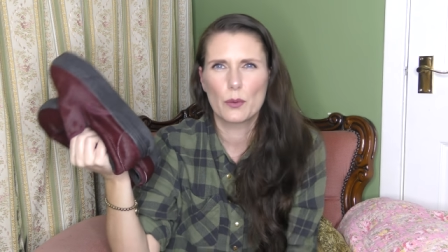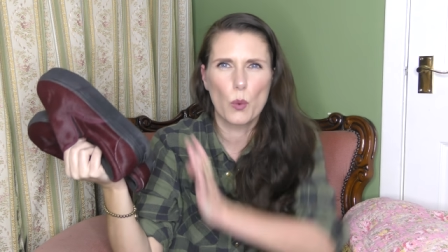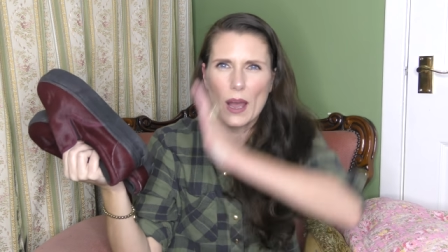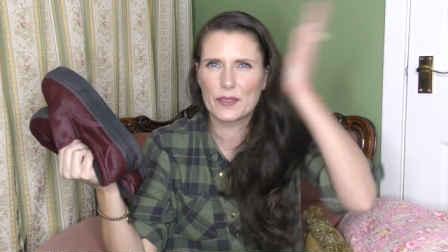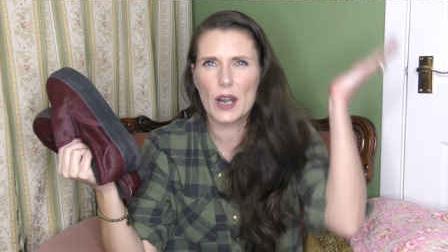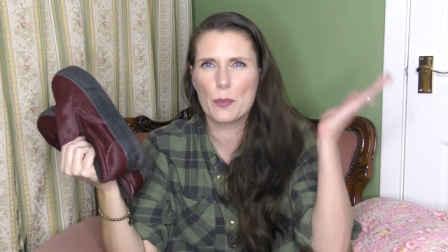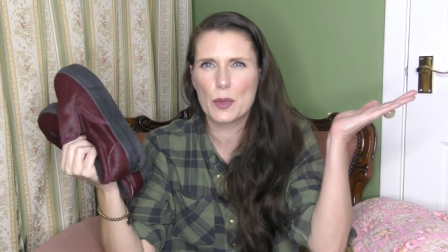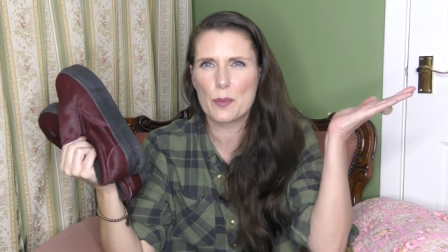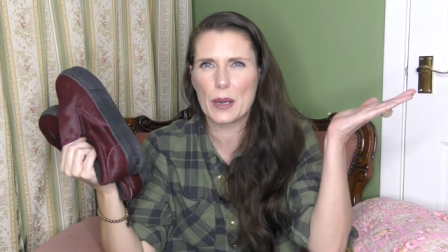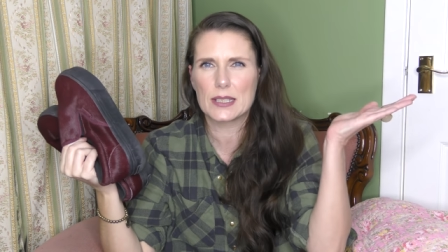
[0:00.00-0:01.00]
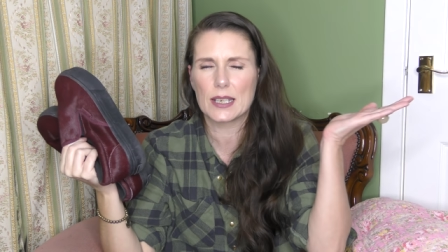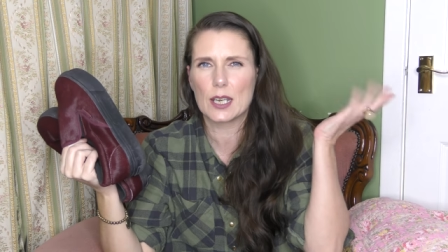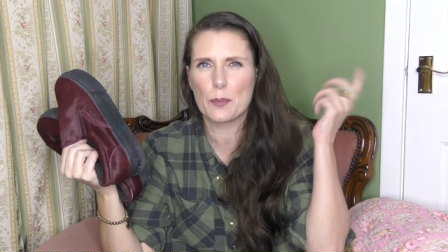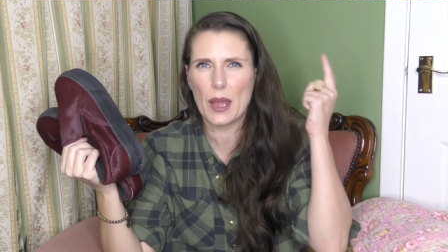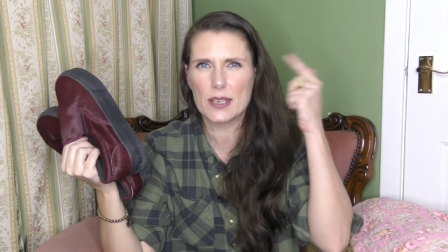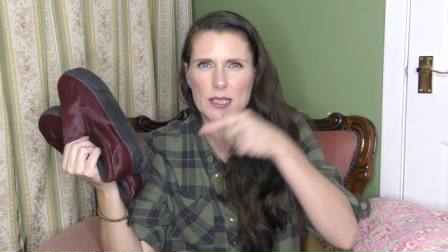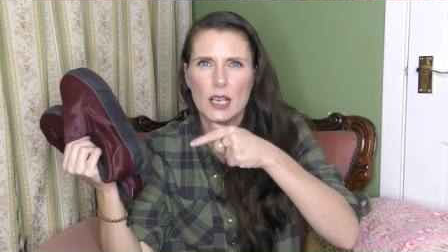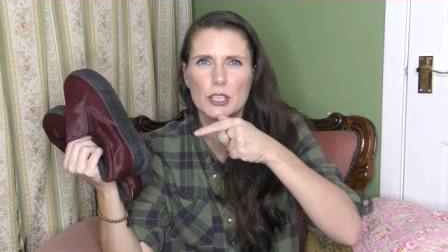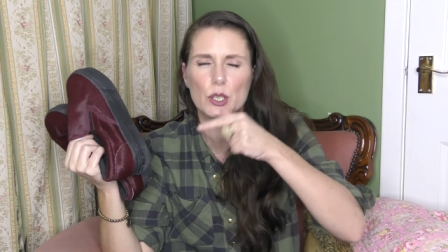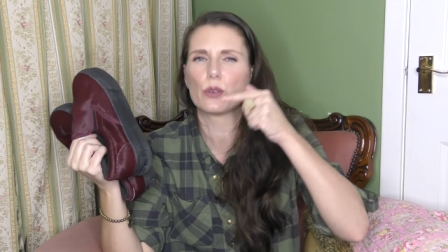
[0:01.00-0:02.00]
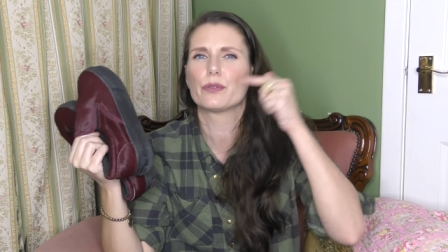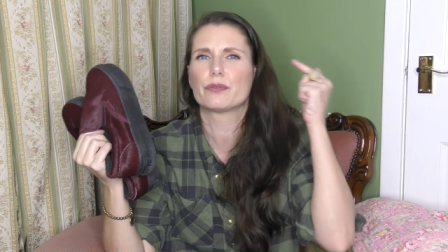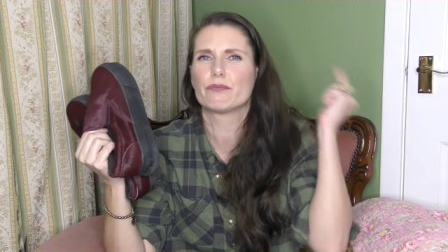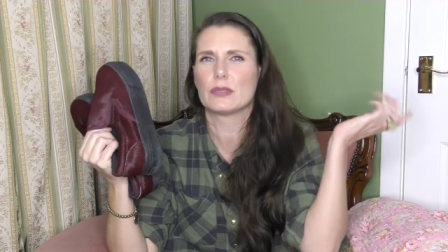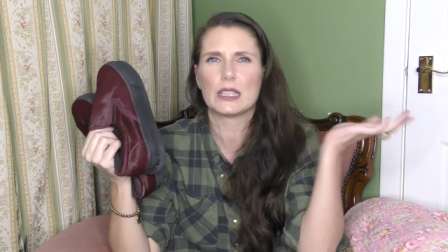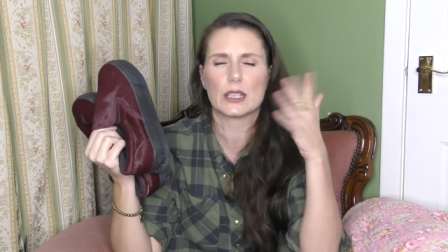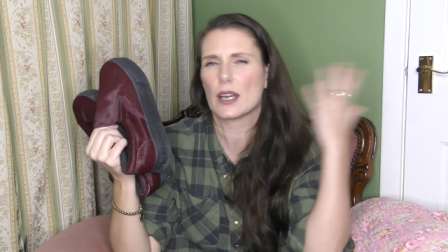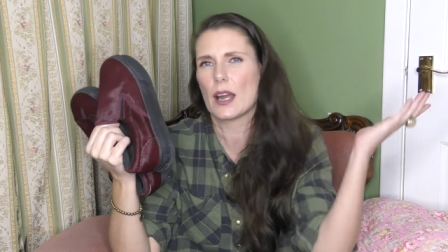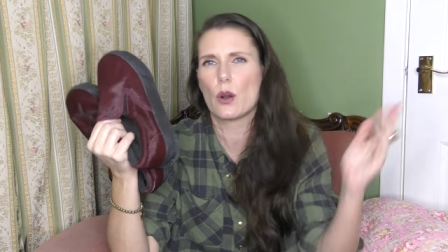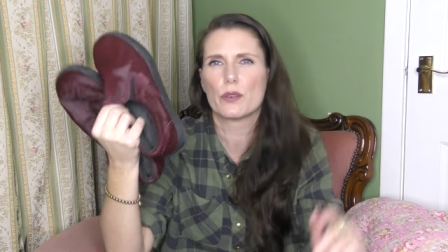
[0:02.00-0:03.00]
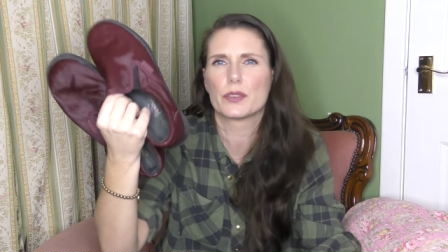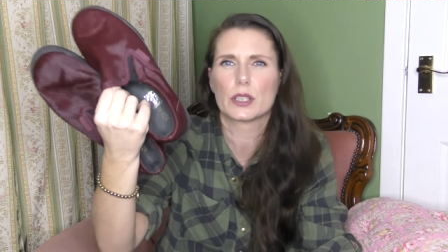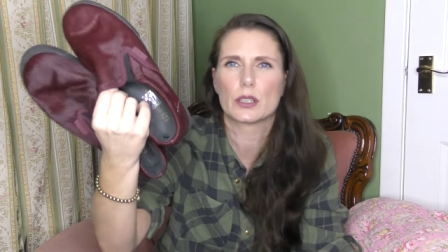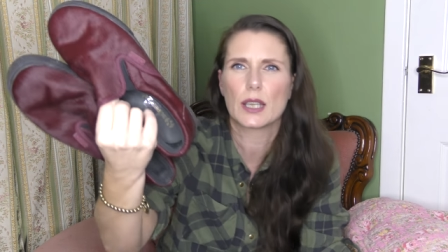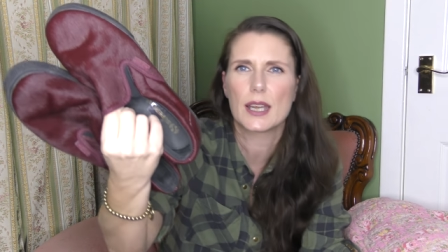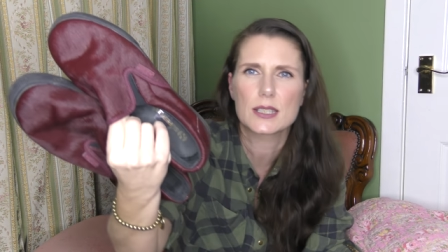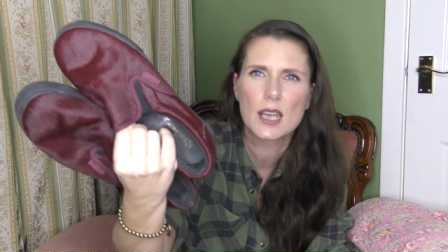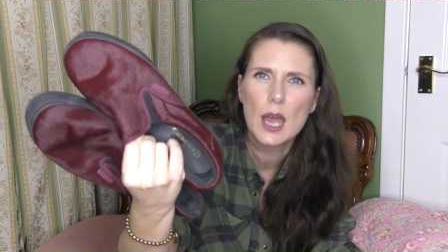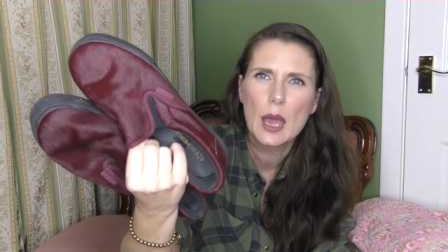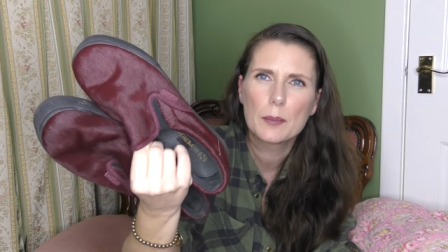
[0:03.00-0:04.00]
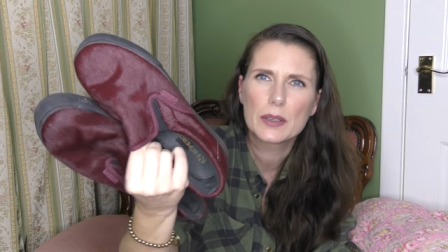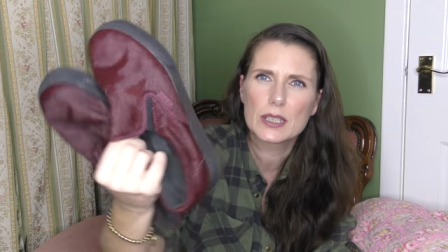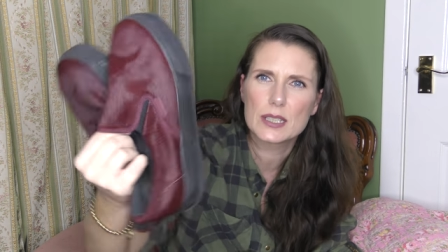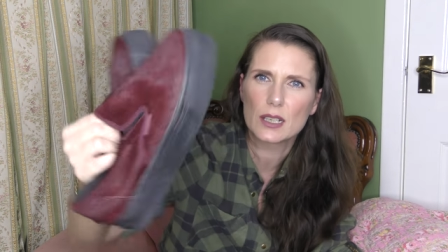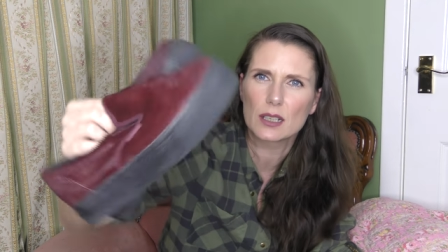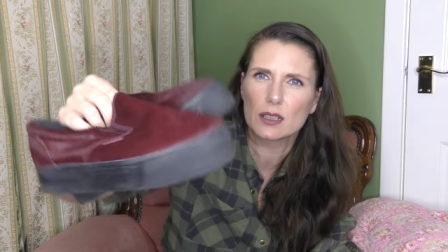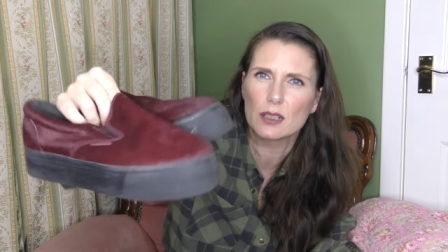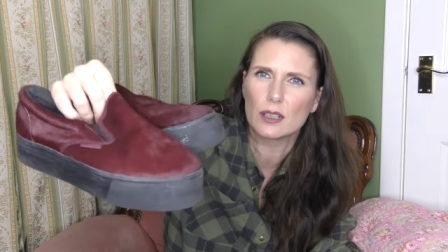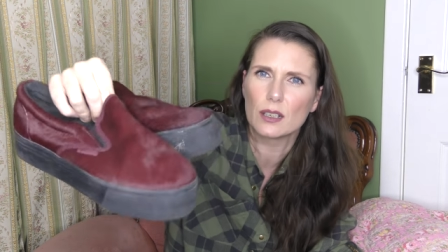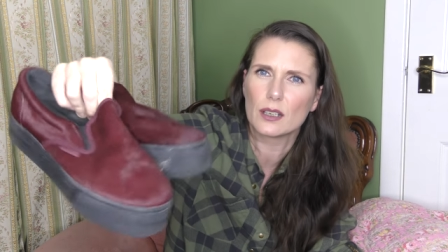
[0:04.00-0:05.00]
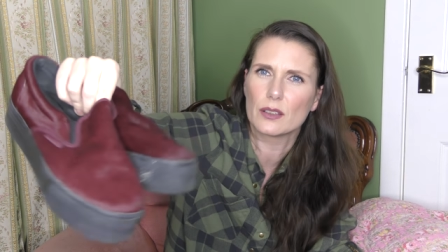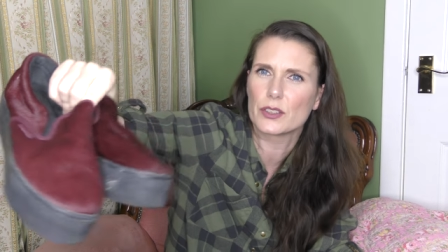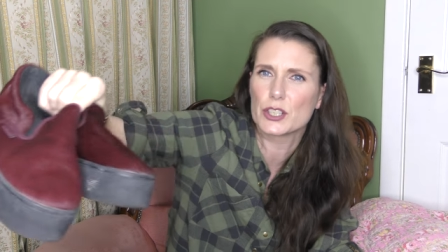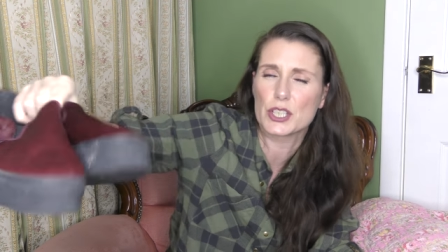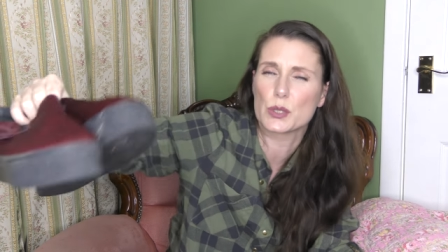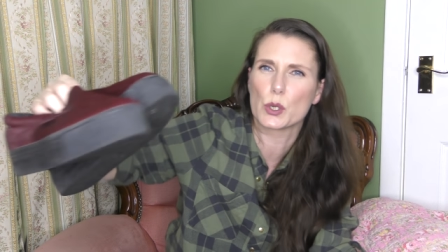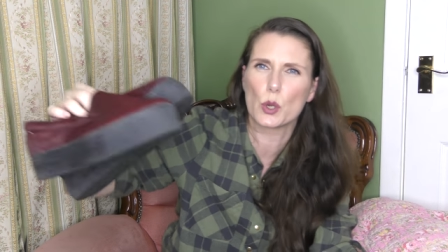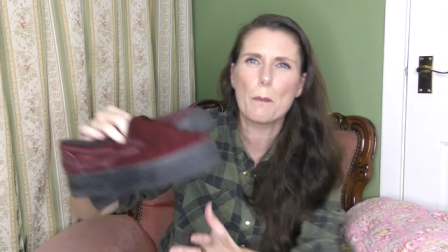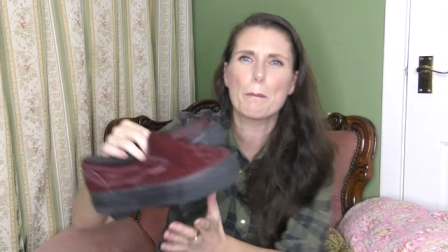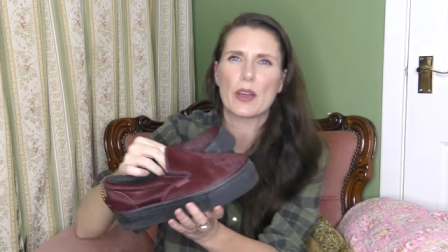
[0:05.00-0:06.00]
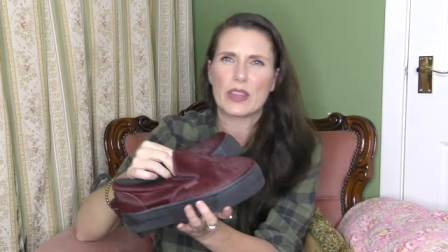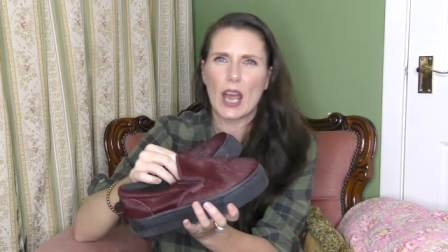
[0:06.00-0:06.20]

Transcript: whatever, I'll put the price in here, but it started off dearer and that offered or less. But these are, they're just so cool. But